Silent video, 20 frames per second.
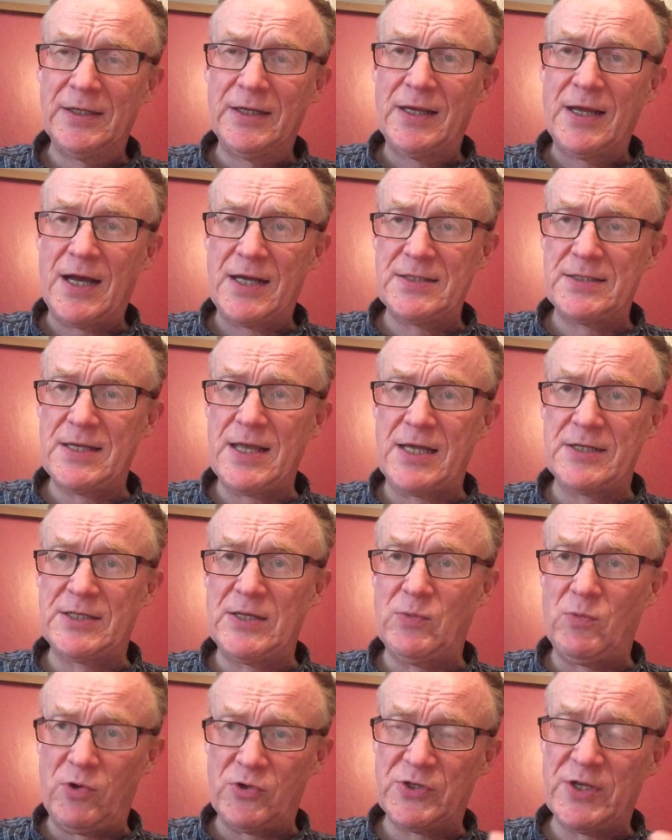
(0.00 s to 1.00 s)
as it
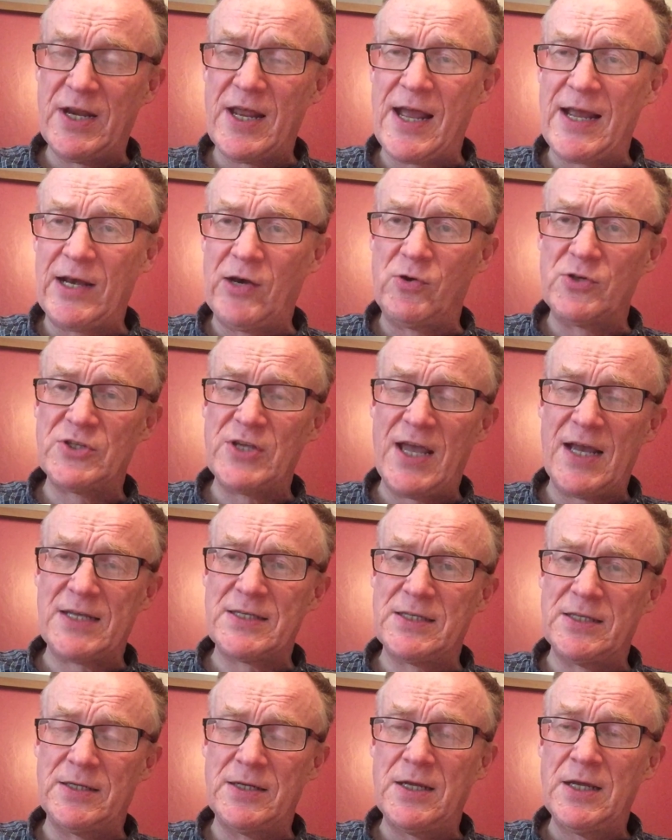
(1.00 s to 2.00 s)
was in
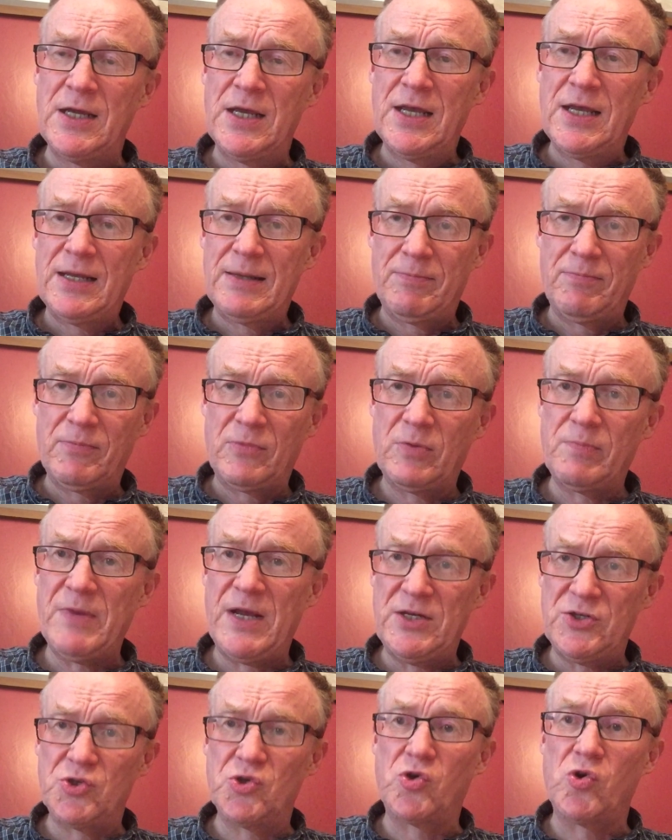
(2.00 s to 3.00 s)
Anglo-Saxon,
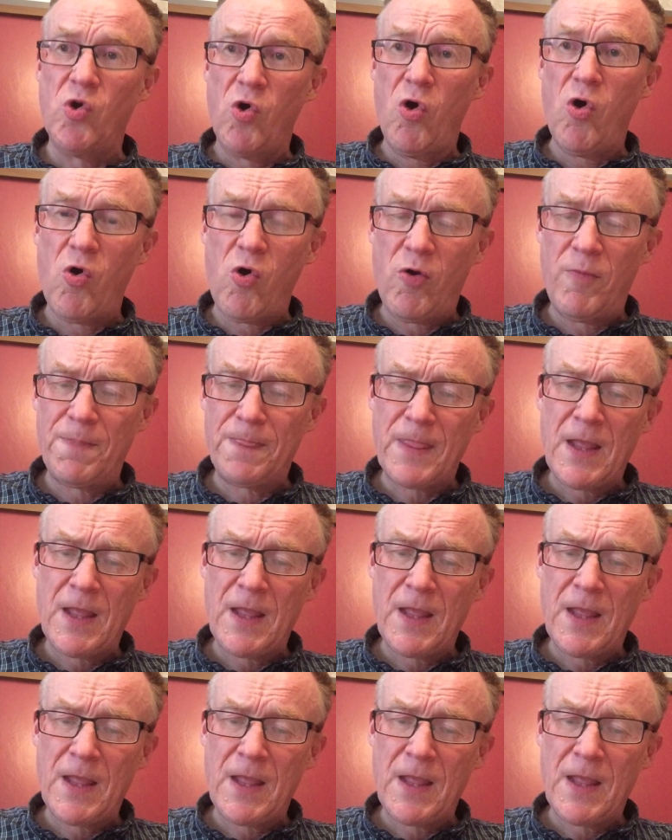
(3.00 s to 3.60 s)
means go.